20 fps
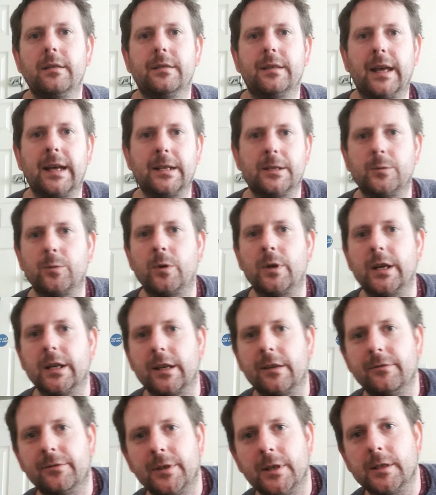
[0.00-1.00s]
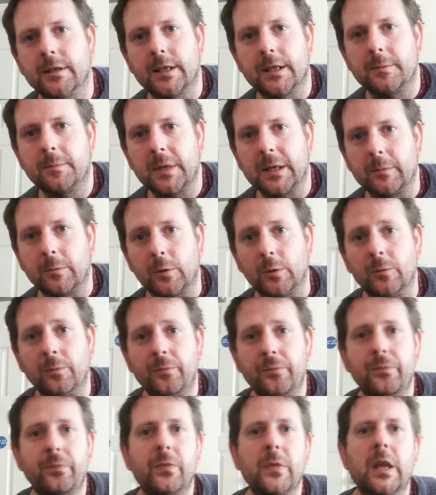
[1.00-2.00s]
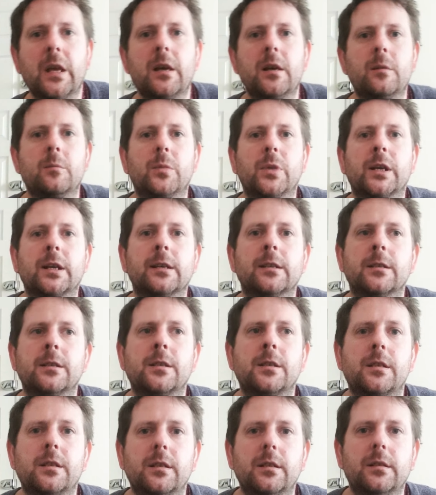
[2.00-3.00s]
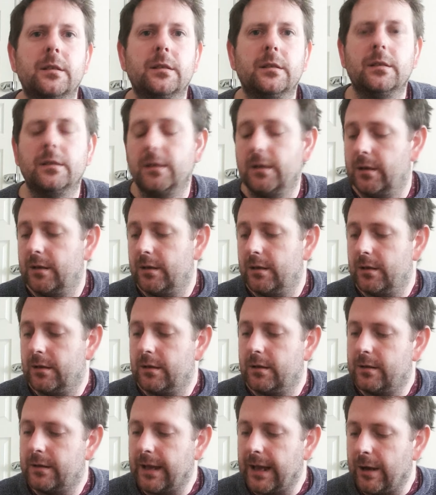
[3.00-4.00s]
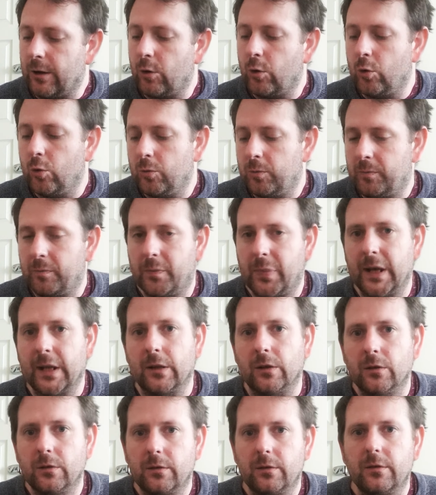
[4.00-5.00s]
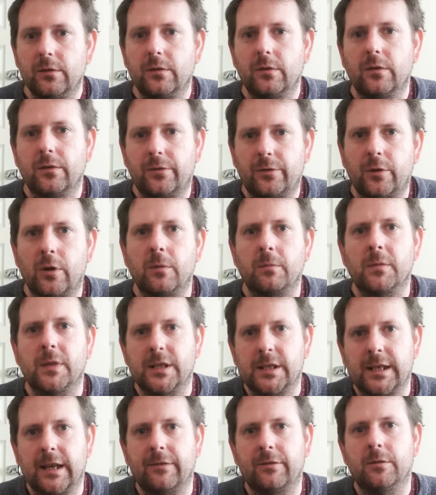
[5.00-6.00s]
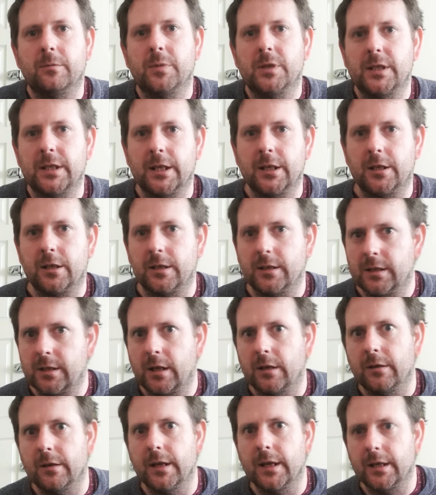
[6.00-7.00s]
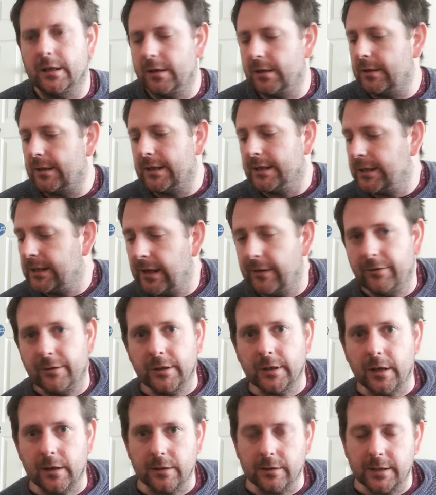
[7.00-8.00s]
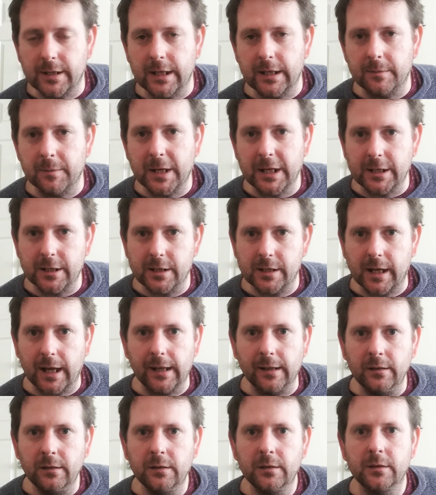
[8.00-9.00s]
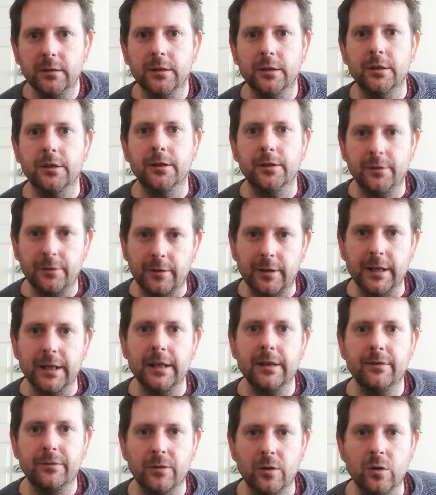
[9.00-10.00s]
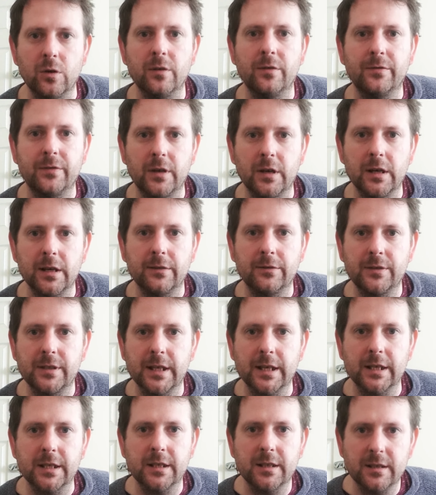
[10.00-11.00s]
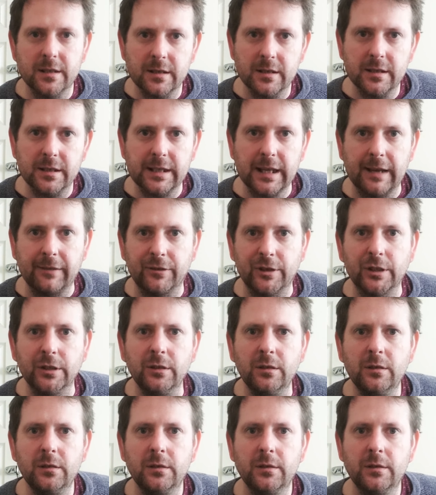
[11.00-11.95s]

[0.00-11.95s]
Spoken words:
That's where it confuses people, because they're all built from the 7 positions. So there's 7 notes in the major scale: 2, 3, 4, 5, 6, 7,